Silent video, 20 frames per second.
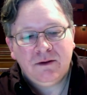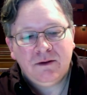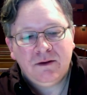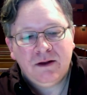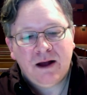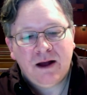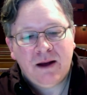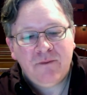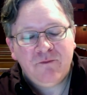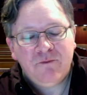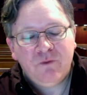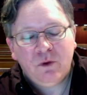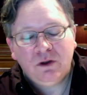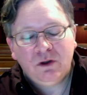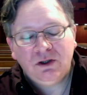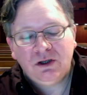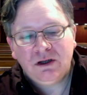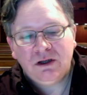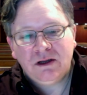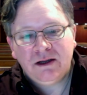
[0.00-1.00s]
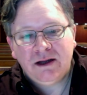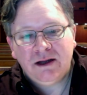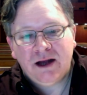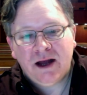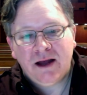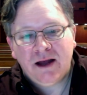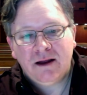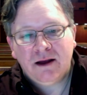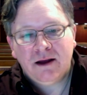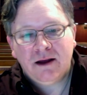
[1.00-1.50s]
Unfortunately,
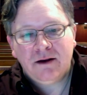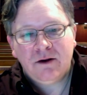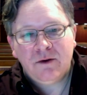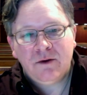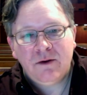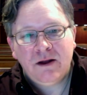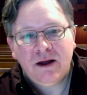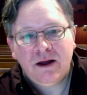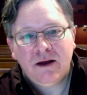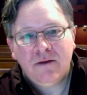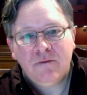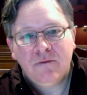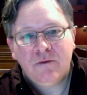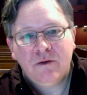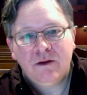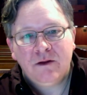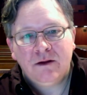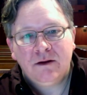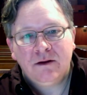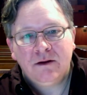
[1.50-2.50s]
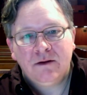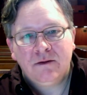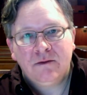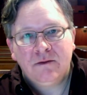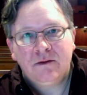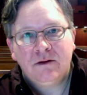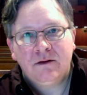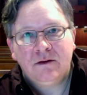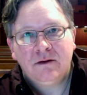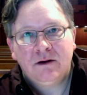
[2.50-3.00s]
I don't have
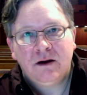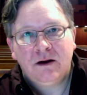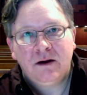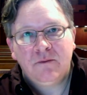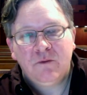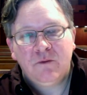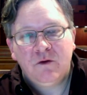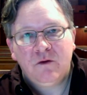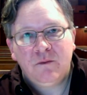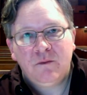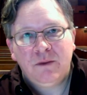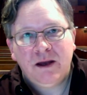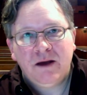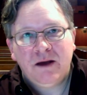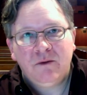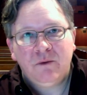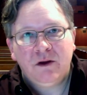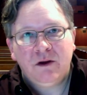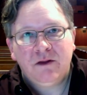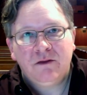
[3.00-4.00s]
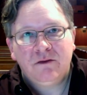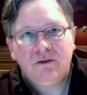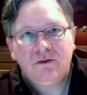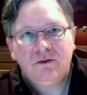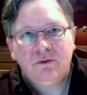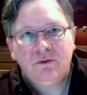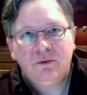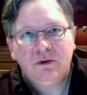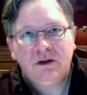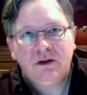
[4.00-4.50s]
the time or the bandwidth
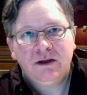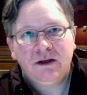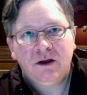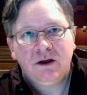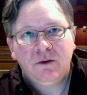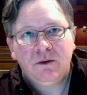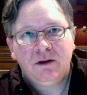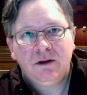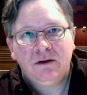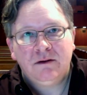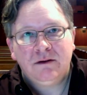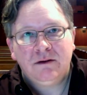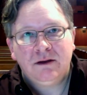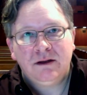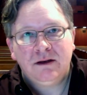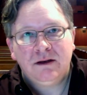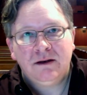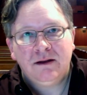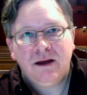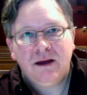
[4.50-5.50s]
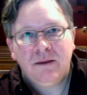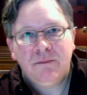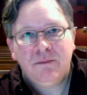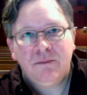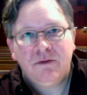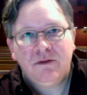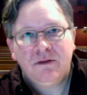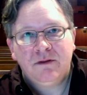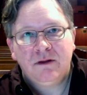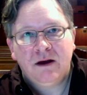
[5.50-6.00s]
to really go into
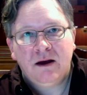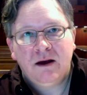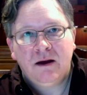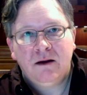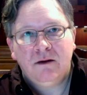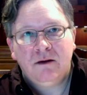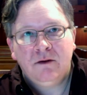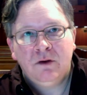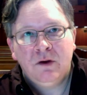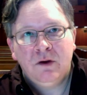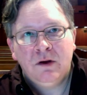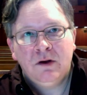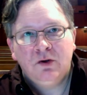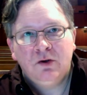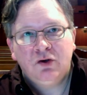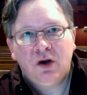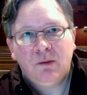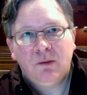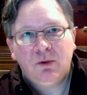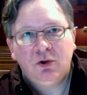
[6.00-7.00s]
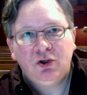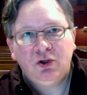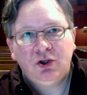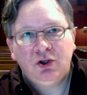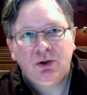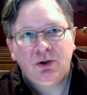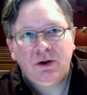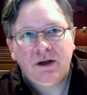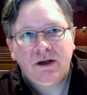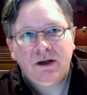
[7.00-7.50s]
in-depth
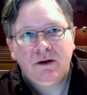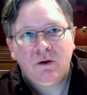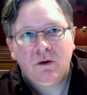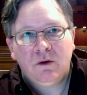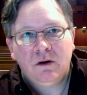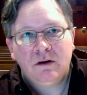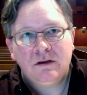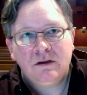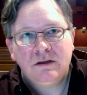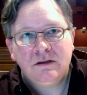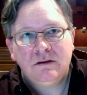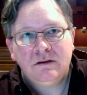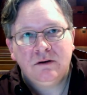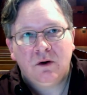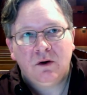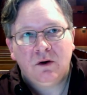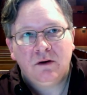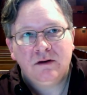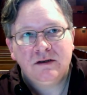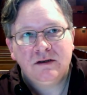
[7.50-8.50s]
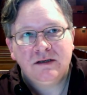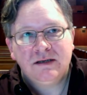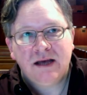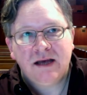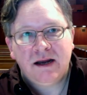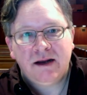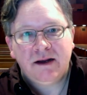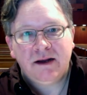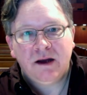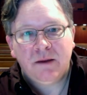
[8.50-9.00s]
troubleshooting or
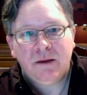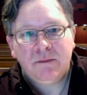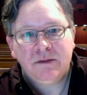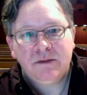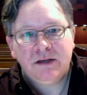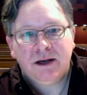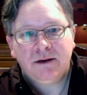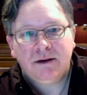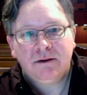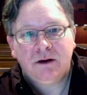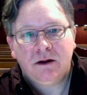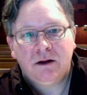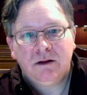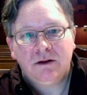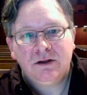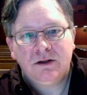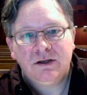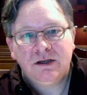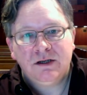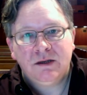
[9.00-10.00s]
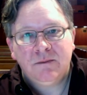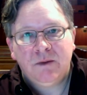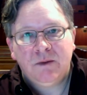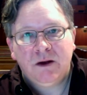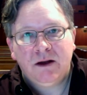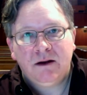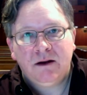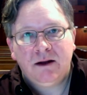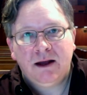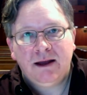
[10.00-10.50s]
setting up technology,
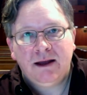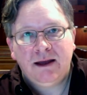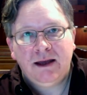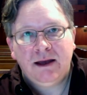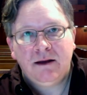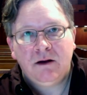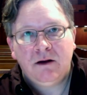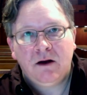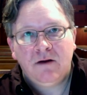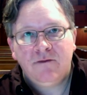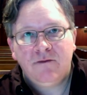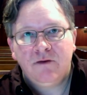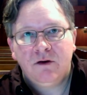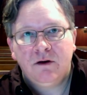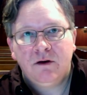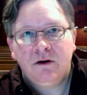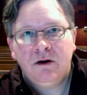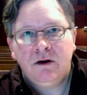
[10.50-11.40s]
but I can offer